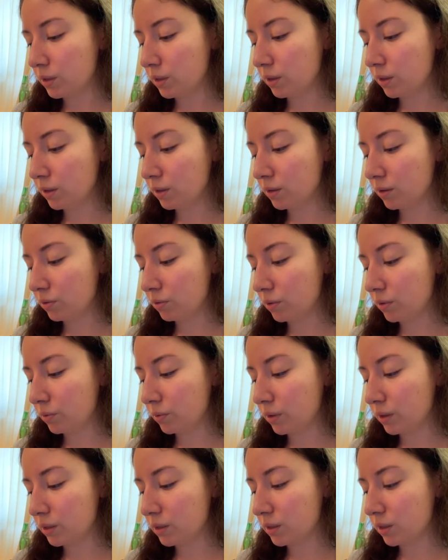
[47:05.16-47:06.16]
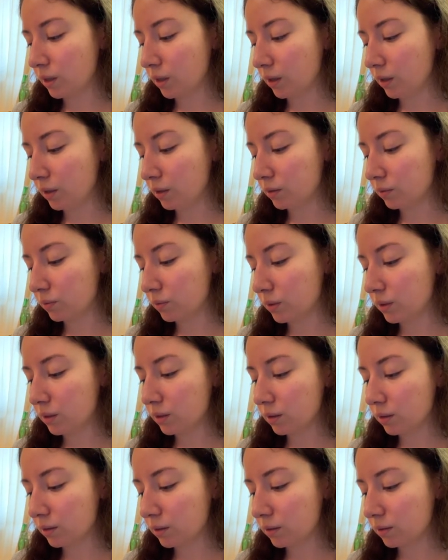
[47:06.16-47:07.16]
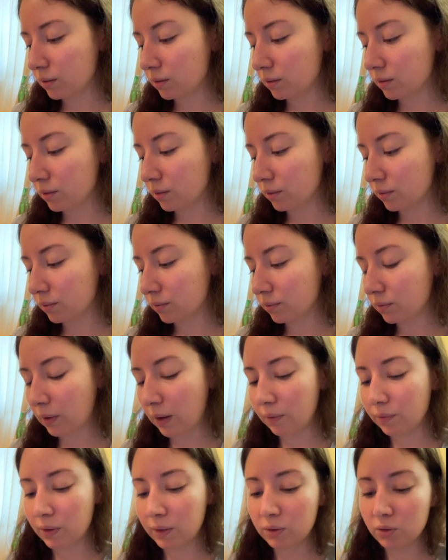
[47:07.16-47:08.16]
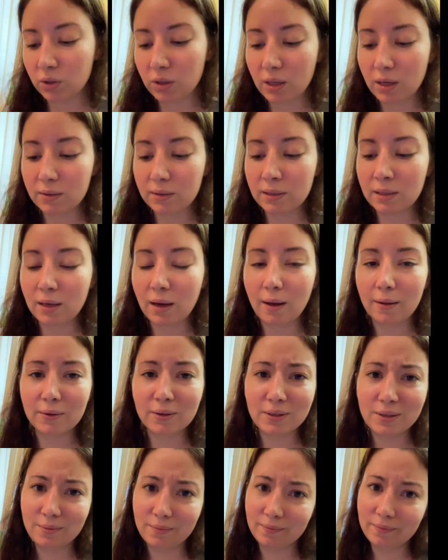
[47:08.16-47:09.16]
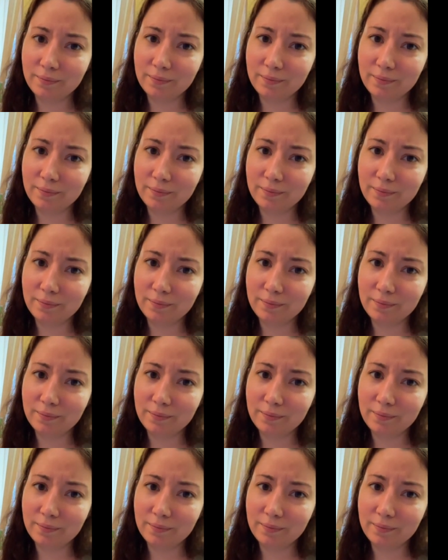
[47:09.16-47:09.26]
here and three words there and win, like, you know, $500,000.